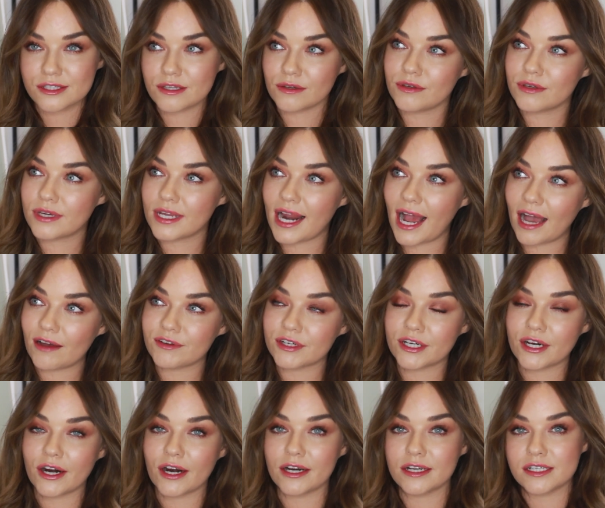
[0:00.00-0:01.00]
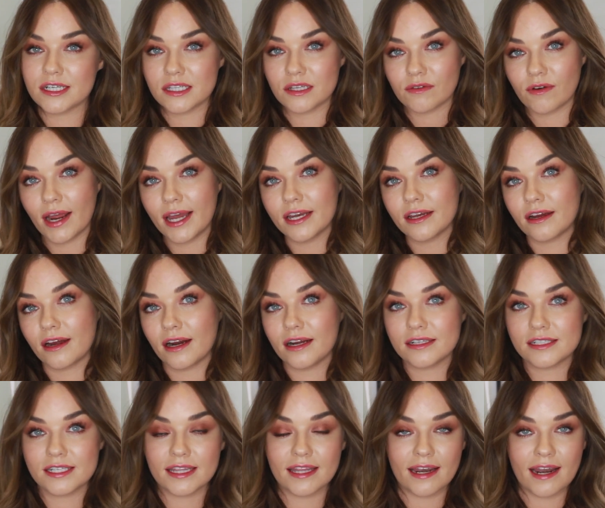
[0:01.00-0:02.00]
So you can have it curl to the right,
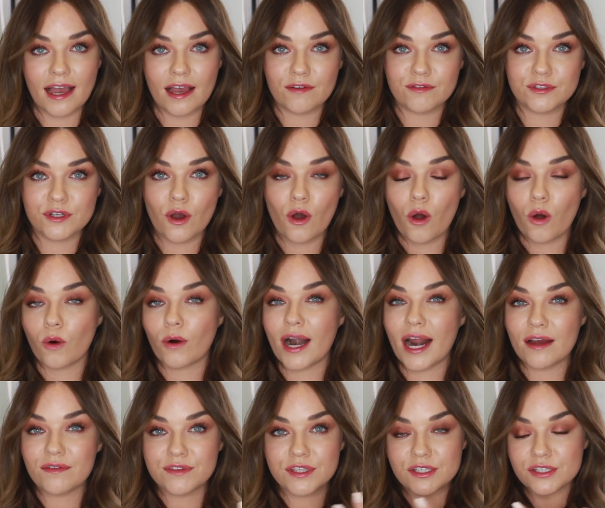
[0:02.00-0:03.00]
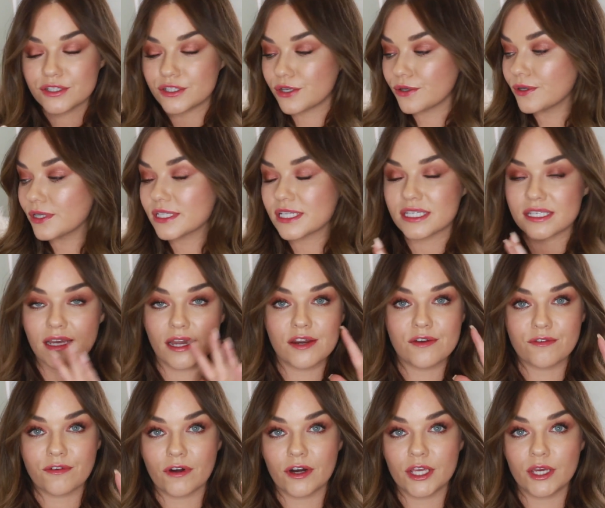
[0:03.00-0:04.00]
curl to the left, or have the tool
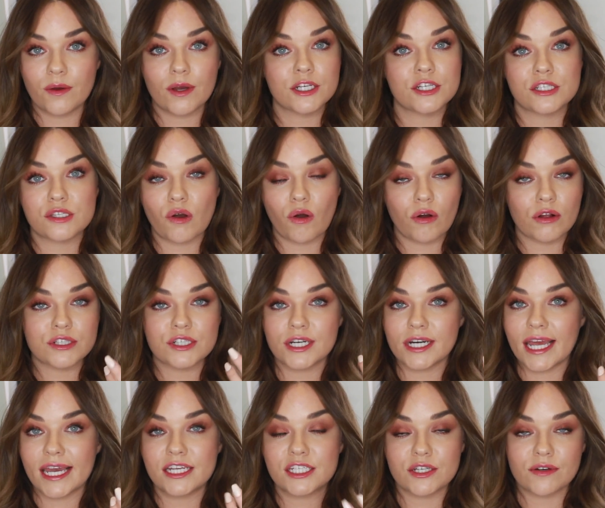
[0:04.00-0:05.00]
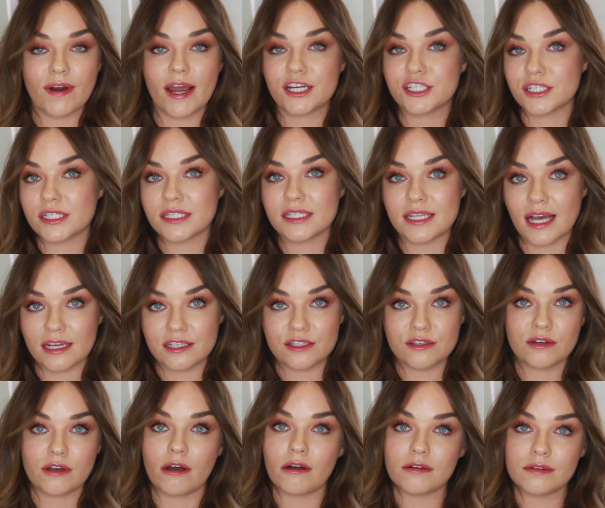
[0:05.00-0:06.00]
decide for you and just alternate directions as
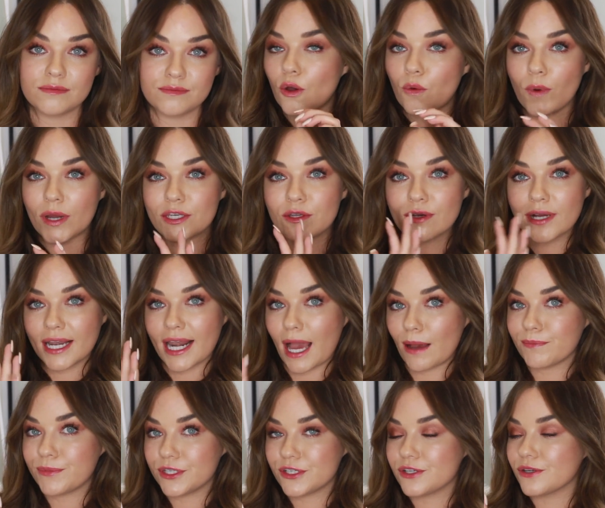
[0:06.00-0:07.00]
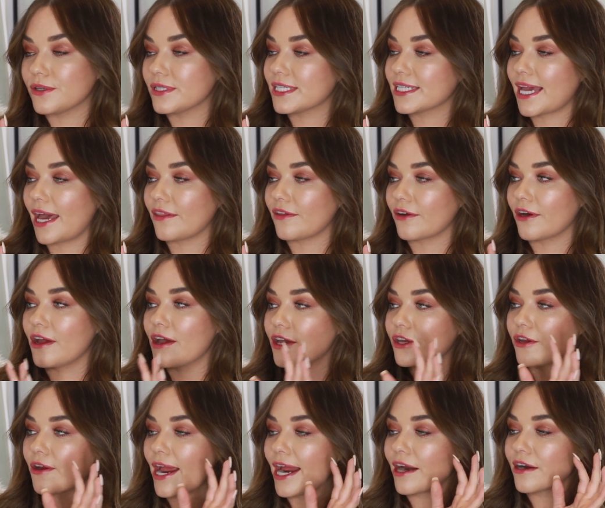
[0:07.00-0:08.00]
you go. When you clamp the tool together,
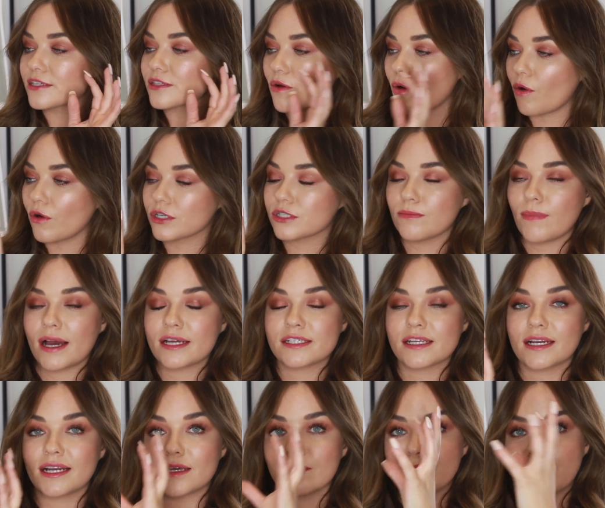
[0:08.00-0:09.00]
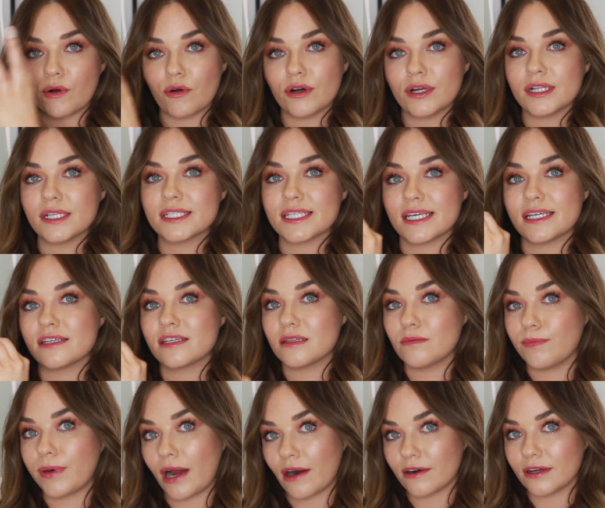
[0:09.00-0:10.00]
your hair is automatically pulled into
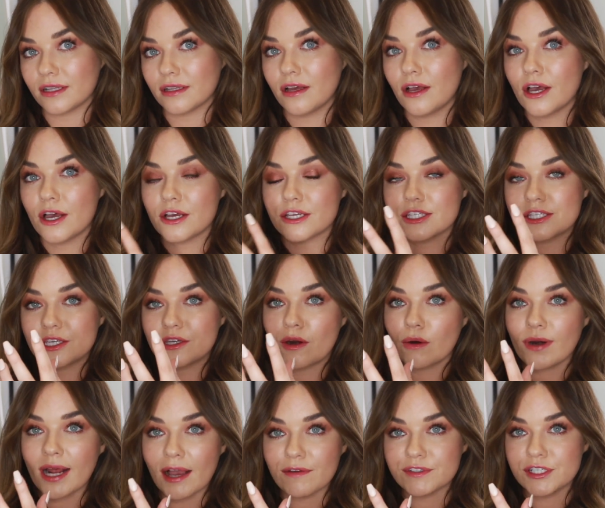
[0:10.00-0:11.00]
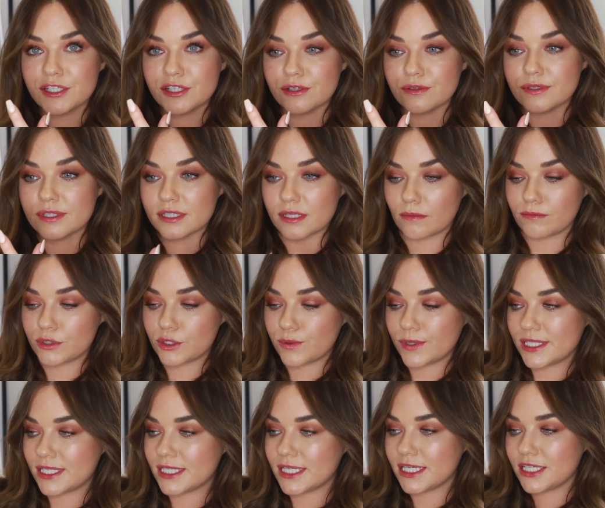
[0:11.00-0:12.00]
the barrel, so you don't have to do some
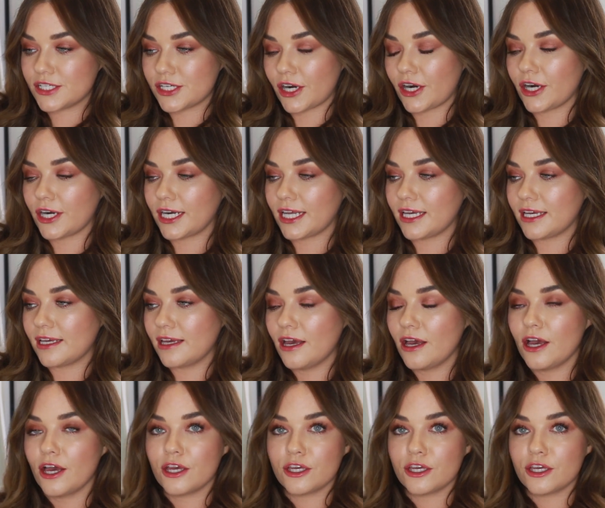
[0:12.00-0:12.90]
twisty, turny